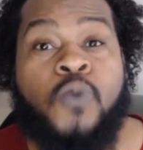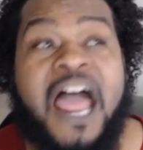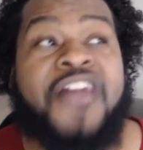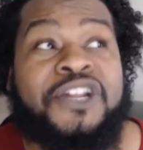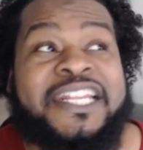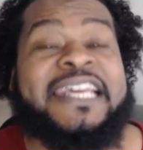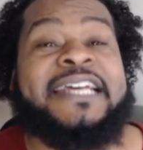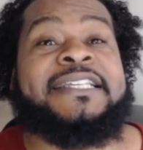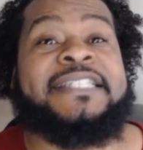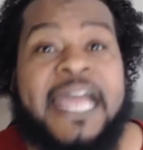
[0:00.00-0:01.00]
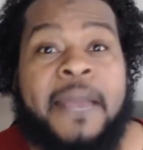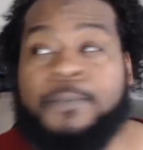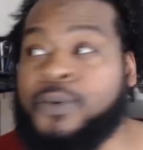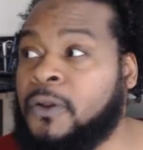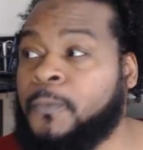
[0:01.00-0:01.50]
Rather, the
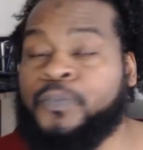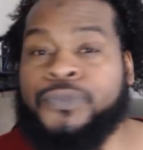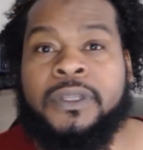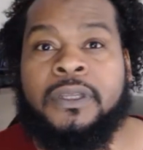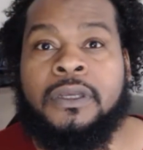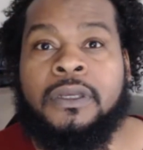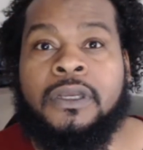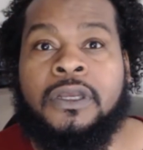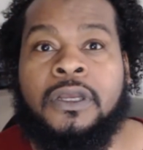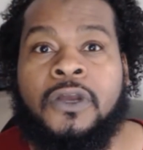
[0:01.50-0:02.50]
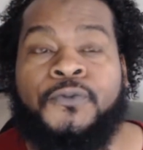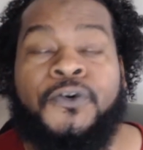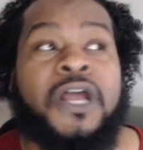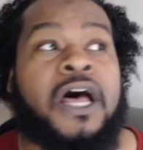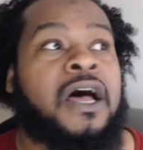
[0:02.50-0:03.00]
example
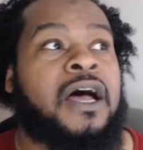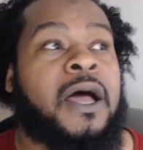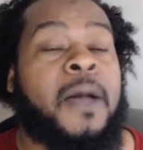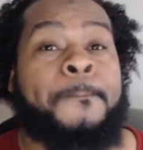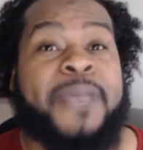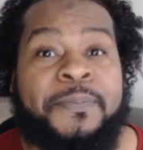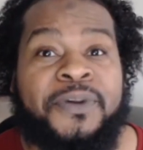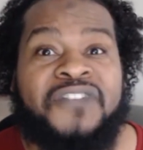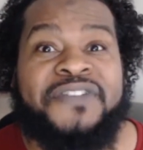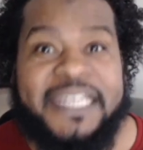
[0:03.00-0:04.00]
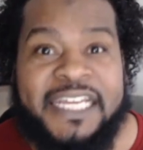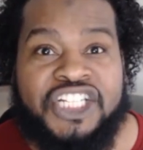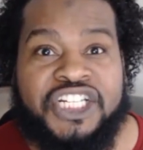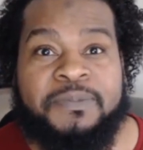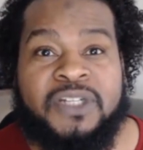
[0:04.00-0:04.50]
for the people of
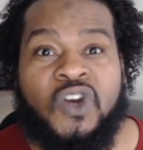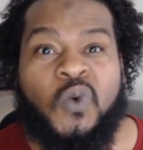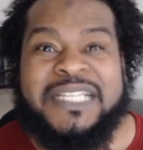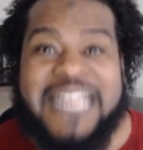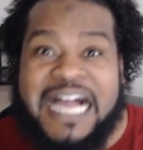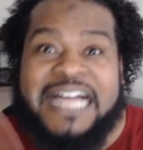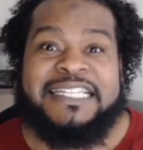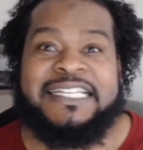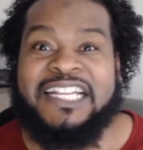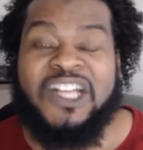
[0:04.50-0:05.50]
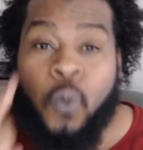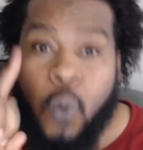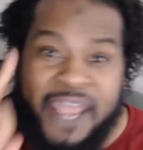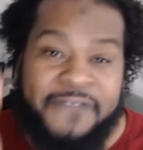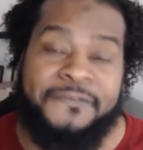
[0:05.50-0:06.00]
Egypt was Asiya, the
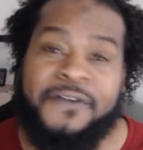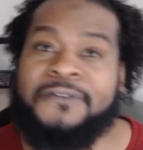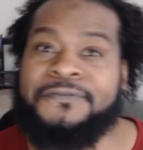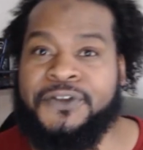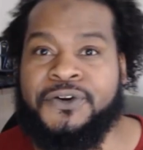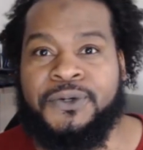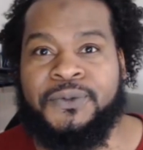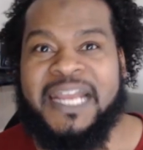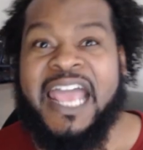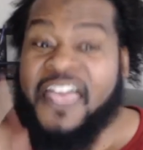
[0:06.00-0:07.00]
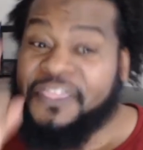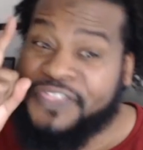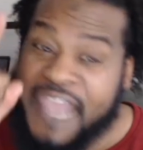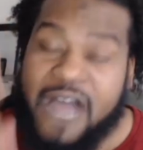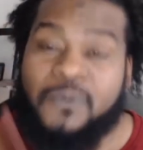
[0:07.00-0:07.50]
wife of Pharaoh.
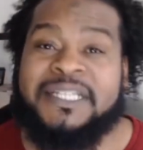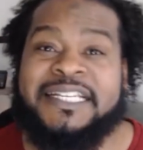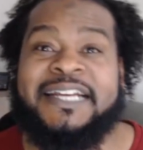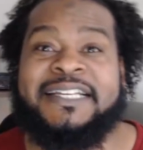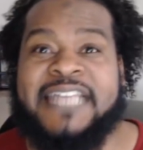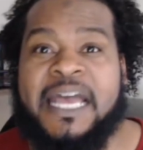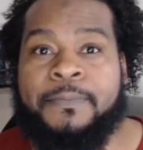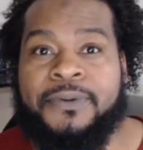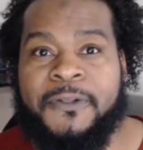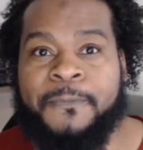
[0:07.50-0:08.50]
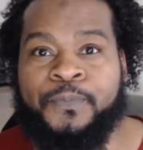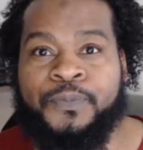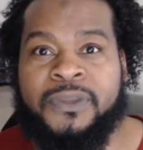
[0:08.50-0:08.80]
That was the example